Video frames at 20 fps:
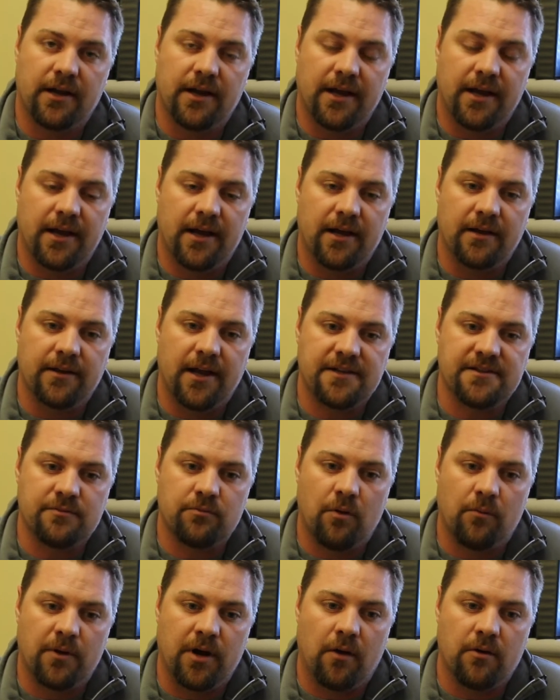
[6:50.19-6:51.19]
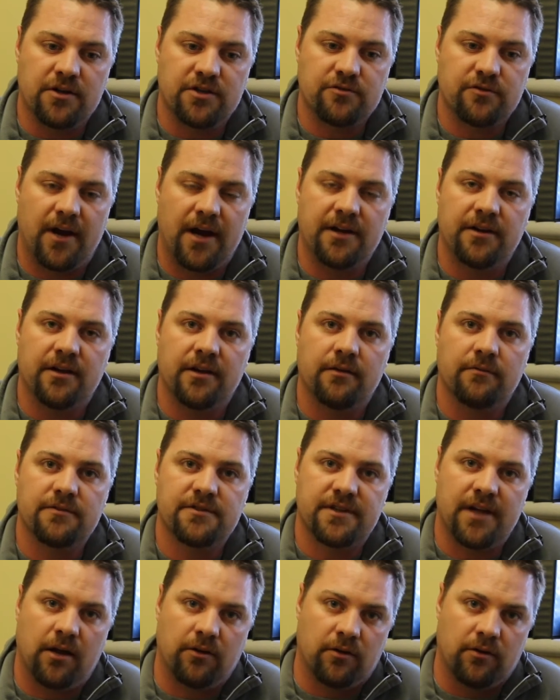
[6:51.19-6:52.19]
And that's what we always try to
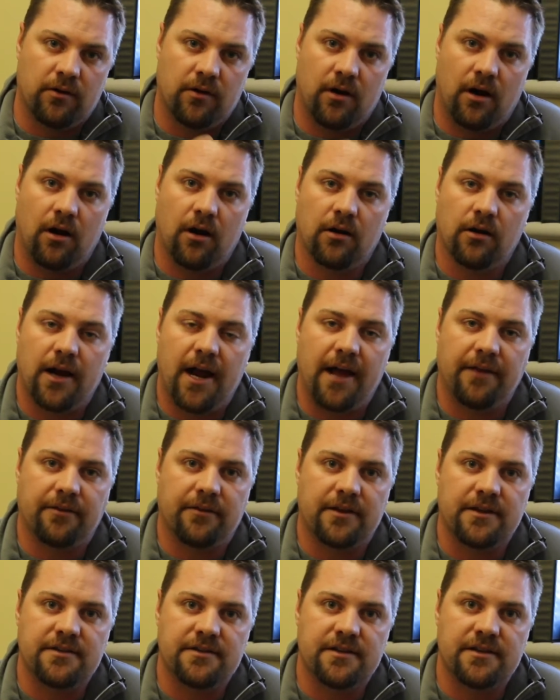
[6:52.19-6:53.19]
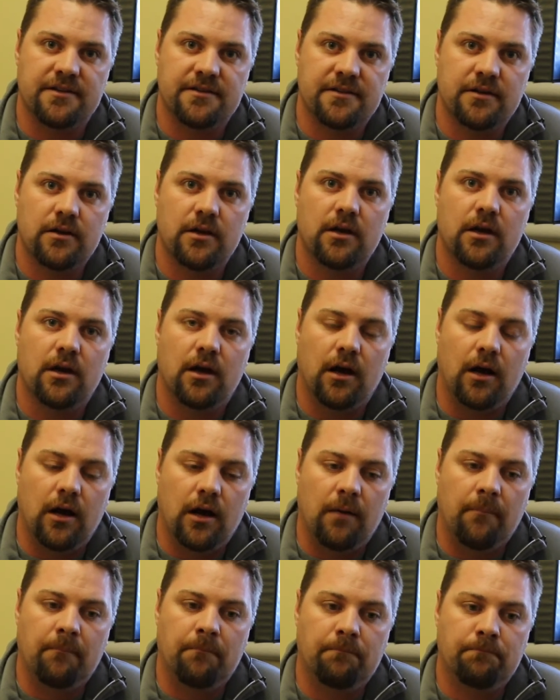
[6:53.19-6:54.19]
sell to our athletes is
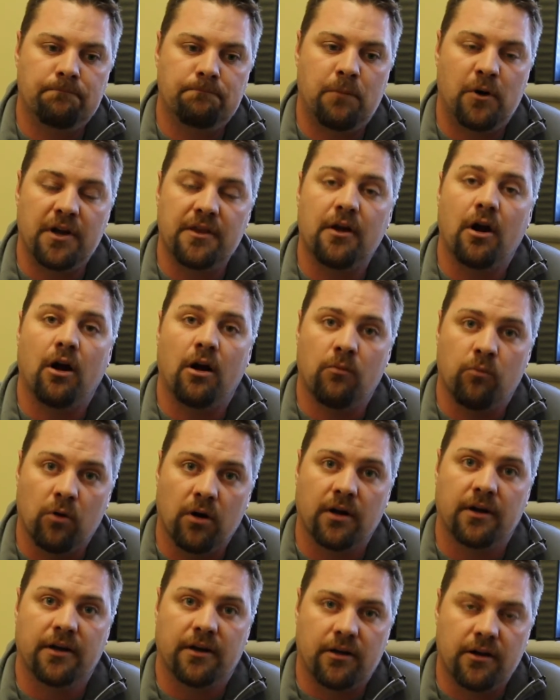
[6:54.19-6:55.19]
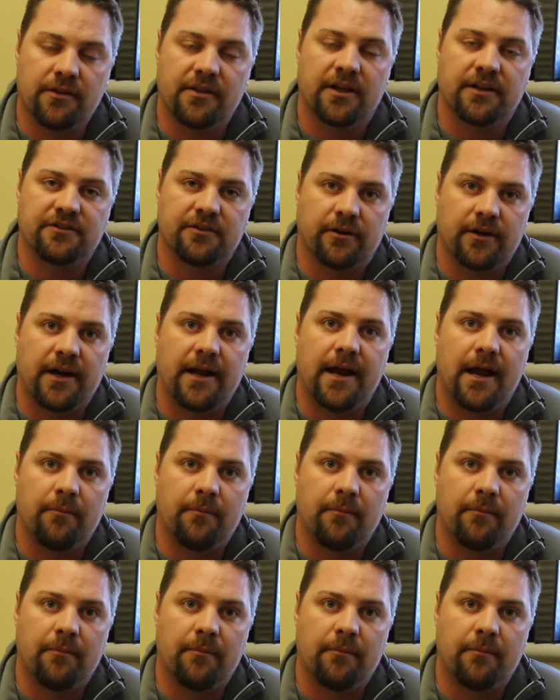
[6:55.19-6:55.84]
um, put in the hard work and good things are going to